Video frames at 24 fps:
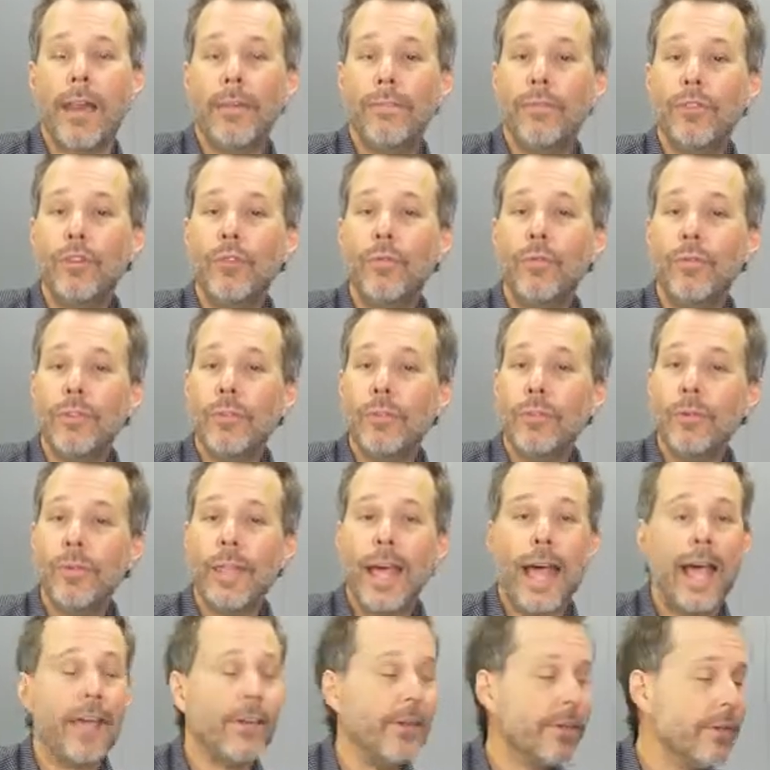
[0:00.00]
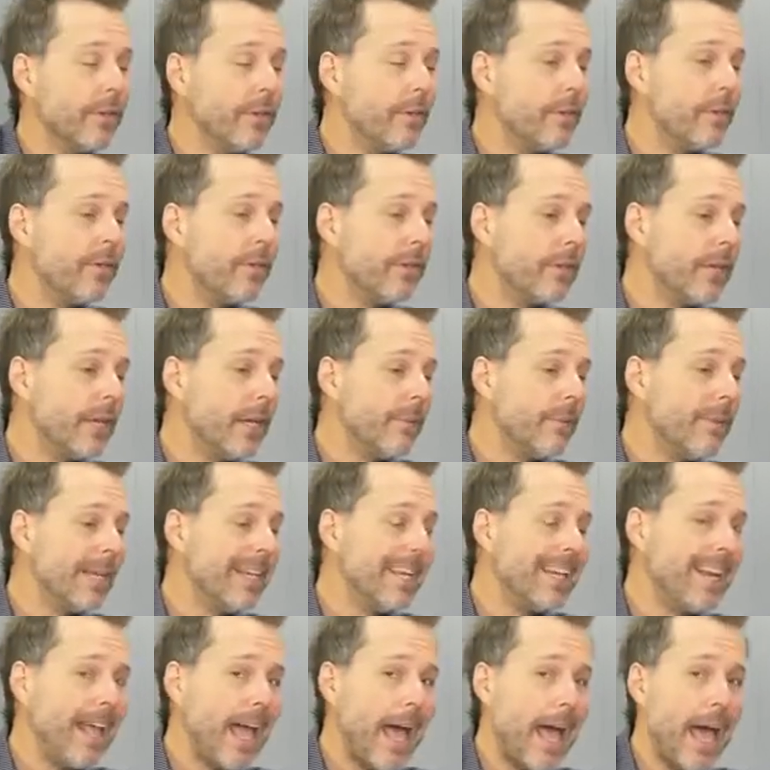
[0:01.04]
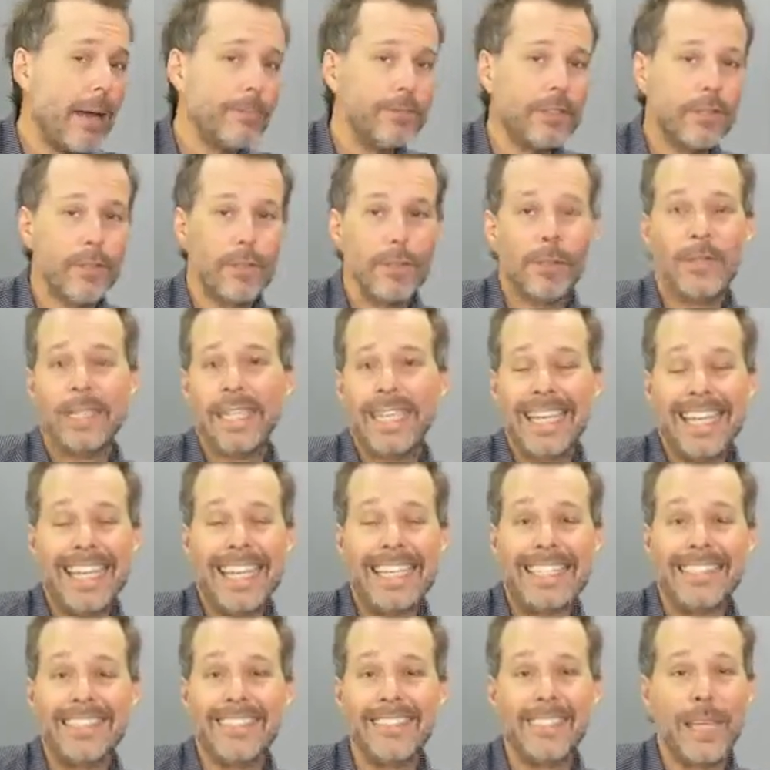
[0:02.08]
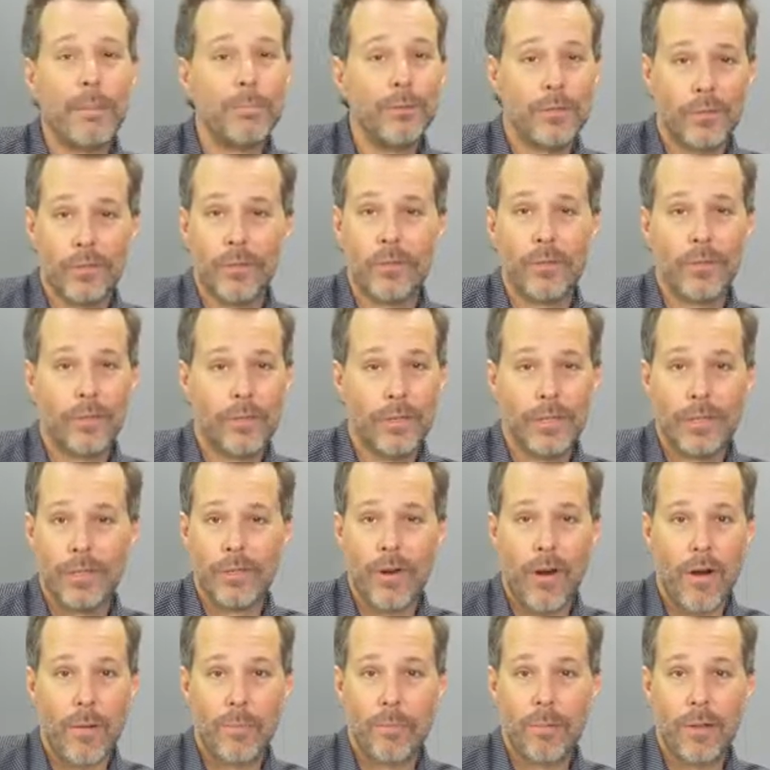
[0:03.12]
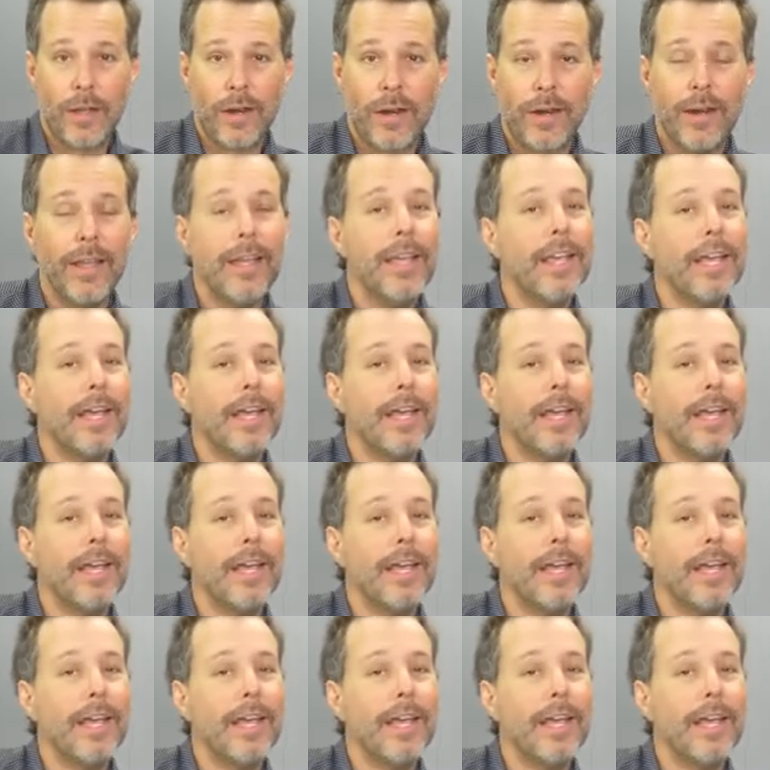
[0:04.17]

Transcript: If you do that, you're going to be an absolutely exceptional guitar player.